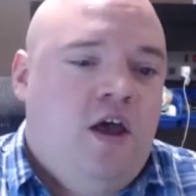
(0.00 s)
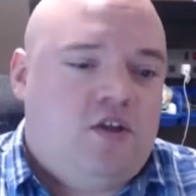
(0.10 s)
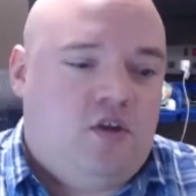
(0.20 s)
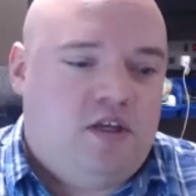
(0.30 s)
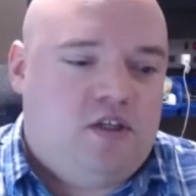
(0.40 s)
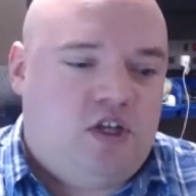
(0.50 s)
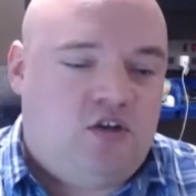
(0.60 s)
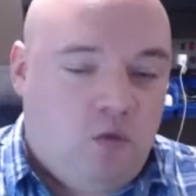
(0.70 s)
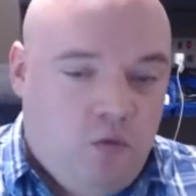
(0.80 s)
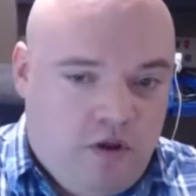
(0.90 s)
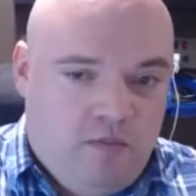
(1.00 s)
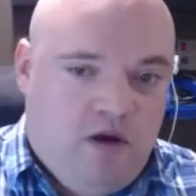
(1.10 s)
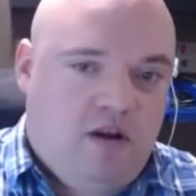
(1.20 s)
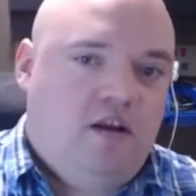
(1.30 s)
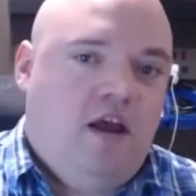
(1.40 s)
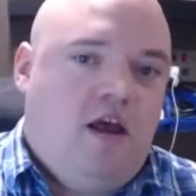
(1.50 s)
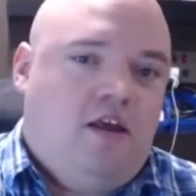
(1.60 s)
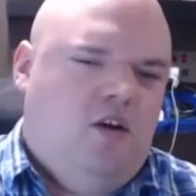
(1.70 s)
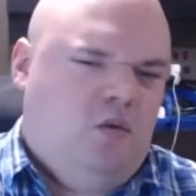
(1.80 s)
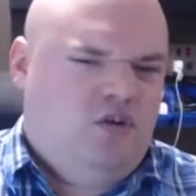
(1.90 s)
So they said, don't worry about it.
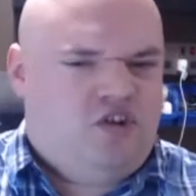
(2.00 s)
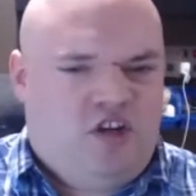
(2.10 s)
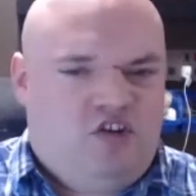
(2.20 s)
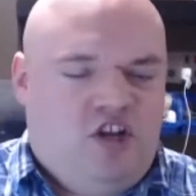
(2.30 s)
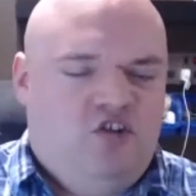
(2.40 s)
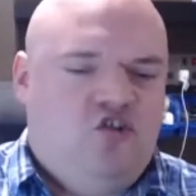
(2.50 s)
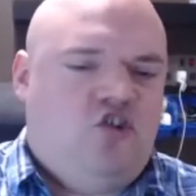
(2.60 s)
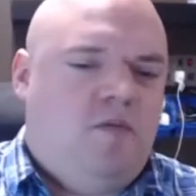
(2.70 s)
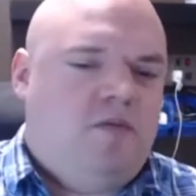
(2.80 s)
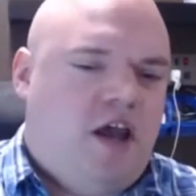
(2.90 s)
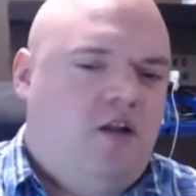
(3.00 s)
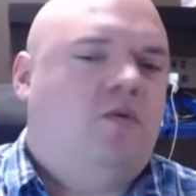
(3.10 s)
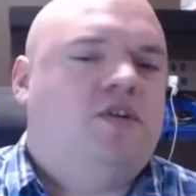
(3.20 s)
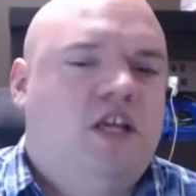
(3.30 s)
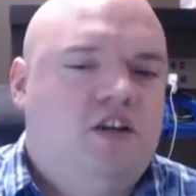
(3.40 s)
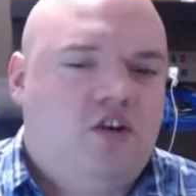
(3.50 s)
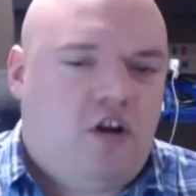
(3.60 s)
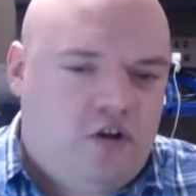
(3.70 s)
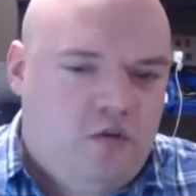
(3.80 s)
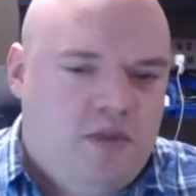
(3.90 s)
We're just going to change your job title. We'll send you
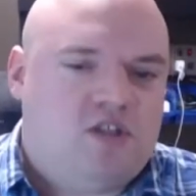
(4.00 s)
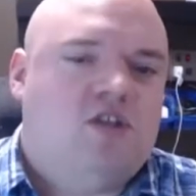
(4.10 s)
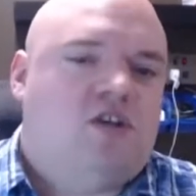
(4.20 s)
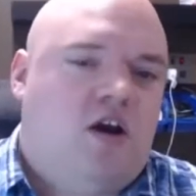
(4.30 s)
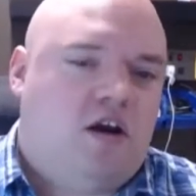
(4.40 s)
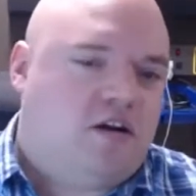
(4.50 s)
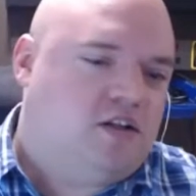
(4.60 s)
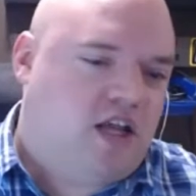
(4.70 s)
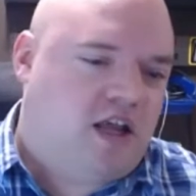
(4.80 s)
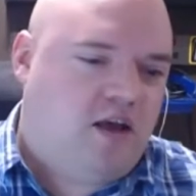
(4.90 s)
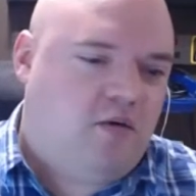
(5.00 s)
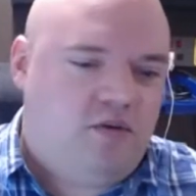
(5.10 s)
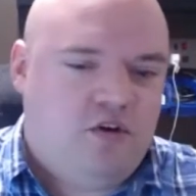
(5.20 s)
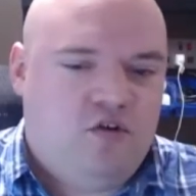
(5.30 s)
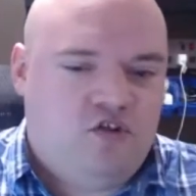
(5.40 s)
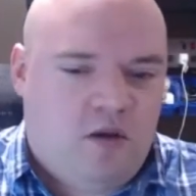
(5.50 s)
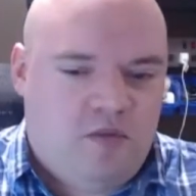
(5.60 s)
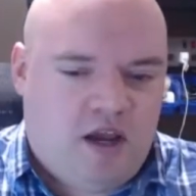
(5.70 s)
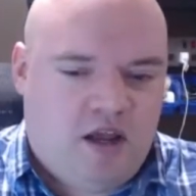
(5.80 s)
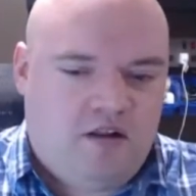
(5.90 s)
all new business cards with your new
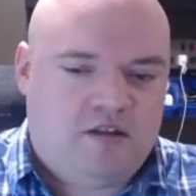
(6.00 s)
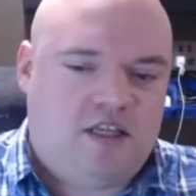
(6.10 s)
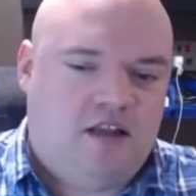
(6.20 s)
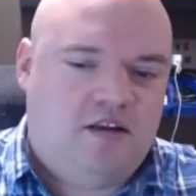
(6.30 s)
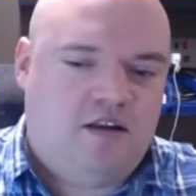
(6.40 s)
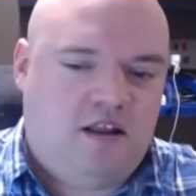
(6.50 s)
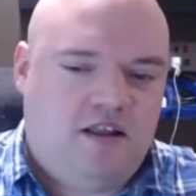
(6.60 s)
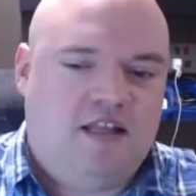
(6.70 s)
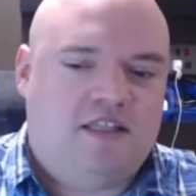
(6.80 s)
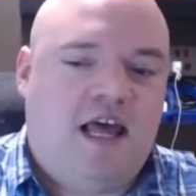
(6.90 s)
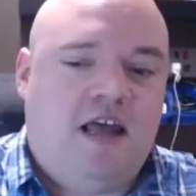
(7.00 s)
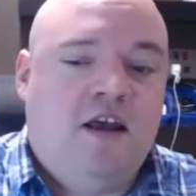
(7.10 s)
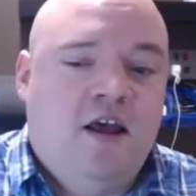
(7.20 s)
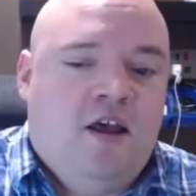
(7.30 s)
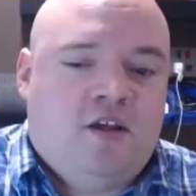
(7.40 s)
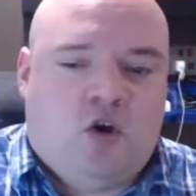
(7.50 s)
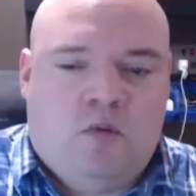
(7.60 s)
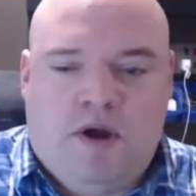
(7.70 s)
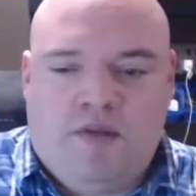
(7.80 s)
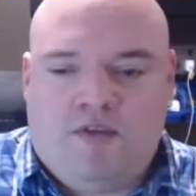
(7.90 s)
job titles, and that's that. So
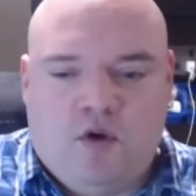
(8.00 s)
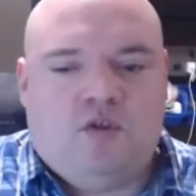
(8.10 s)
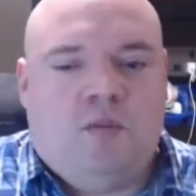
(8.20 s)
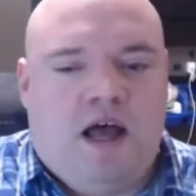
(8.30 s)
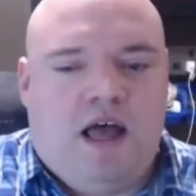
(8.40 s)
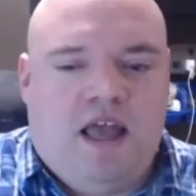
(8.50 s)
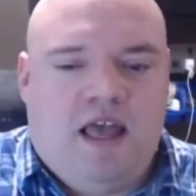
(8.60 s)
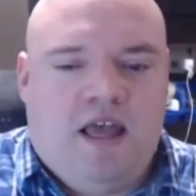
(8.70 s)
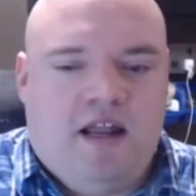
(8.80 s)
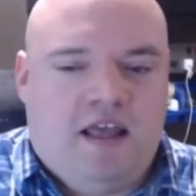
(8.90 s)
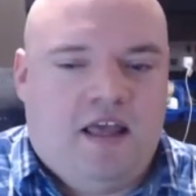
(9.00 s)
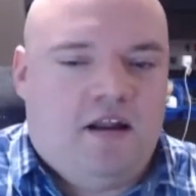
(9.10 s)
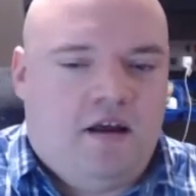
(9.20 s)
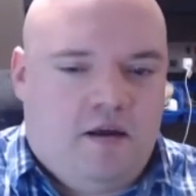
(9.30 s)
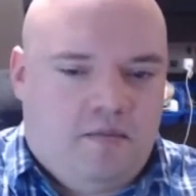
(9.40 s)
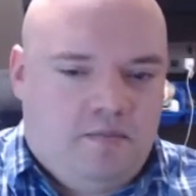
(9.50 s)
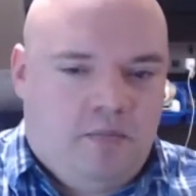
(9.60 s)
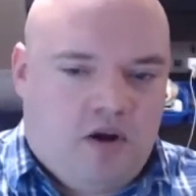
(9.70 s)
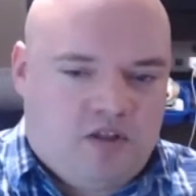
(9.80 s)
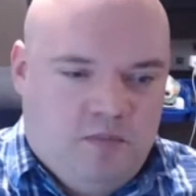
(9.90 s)
a month goes by, and I get a
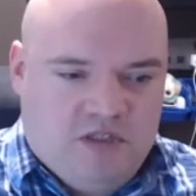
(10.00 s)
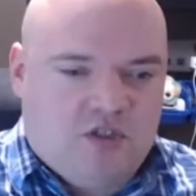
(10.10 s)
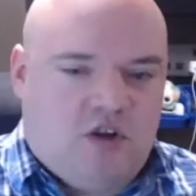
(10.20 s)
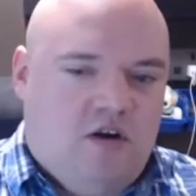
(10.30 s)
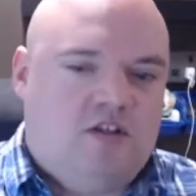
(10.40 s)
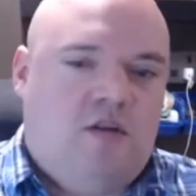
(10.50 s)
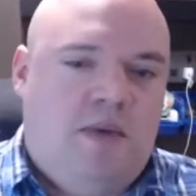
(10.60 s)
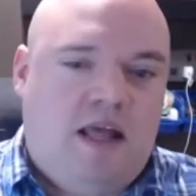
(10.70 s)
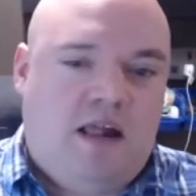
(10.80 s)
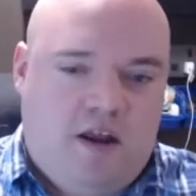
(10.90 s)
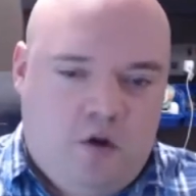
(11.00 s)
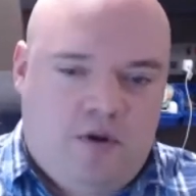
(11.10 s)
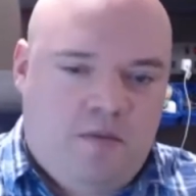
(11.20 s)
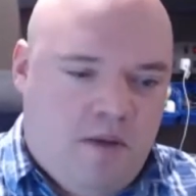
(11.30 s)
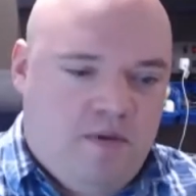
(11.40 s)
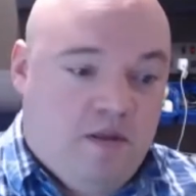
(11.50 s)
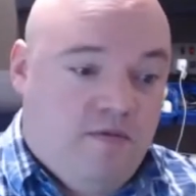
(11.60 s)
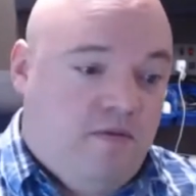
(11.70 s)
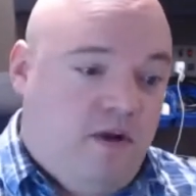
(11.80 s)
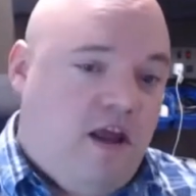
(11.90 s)
box of business cards in the mail, and I open them up, and they're
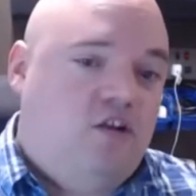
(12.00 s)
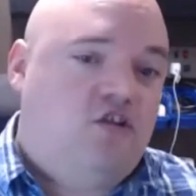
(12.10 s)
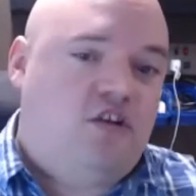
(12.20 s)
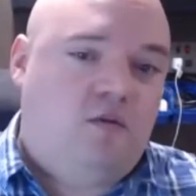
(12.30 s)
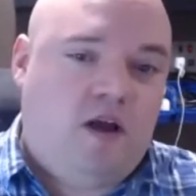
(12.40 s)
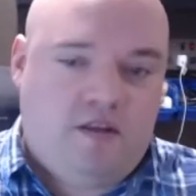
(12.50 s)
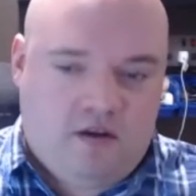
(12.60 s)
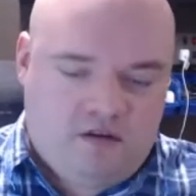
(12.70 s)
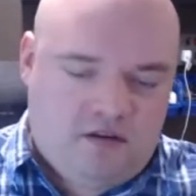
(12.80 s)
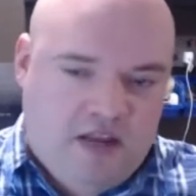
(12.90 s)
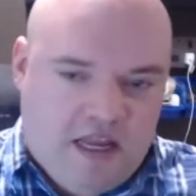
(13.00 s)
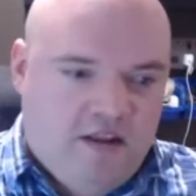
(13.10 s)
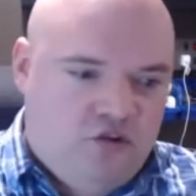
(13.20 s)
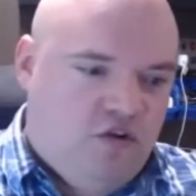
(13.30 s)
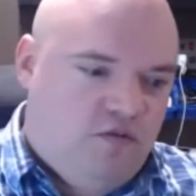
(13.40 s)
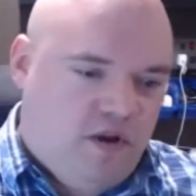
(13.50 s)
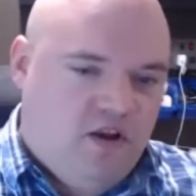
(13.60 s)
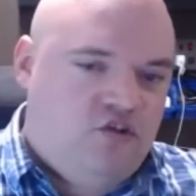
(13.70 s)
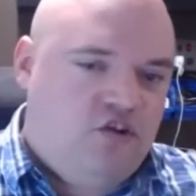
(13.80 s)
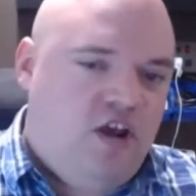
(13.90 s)
French. Well, they're English and
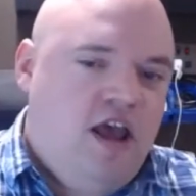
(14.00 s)
French.